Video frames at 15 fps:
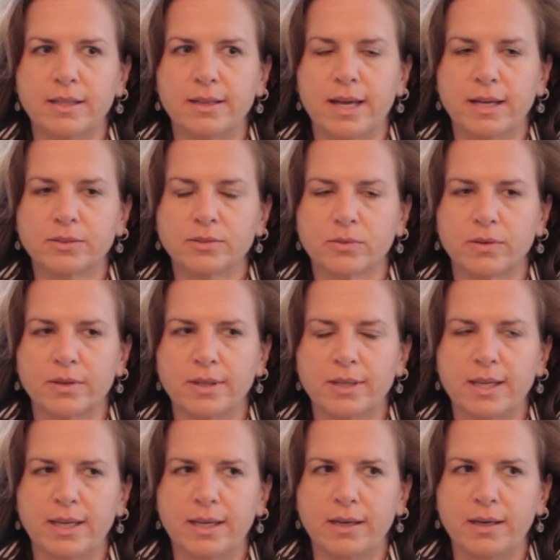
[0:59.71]
and that sort of
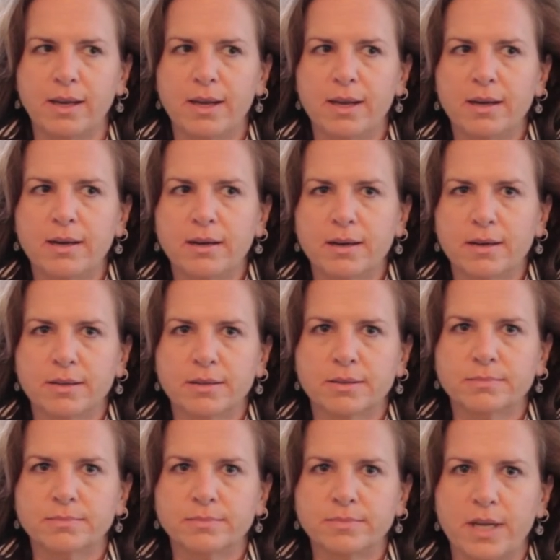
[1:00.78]
thing.
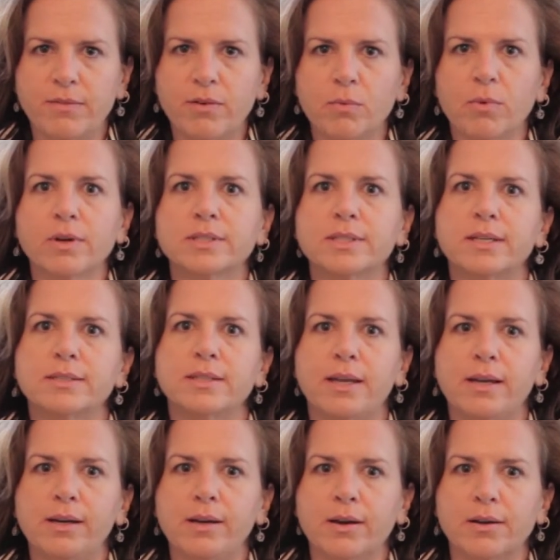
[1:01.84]
Even works as
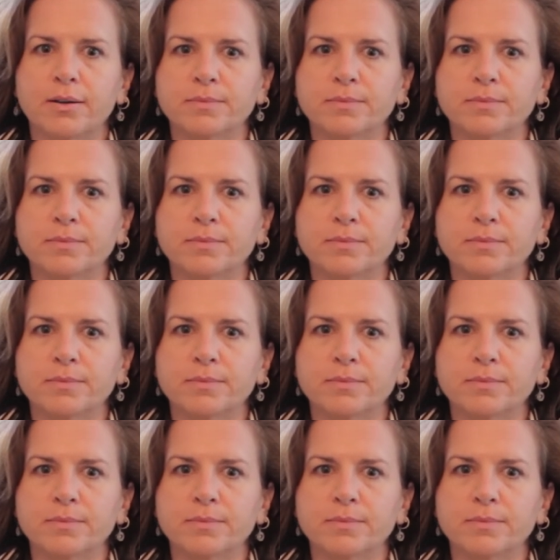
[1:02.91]
a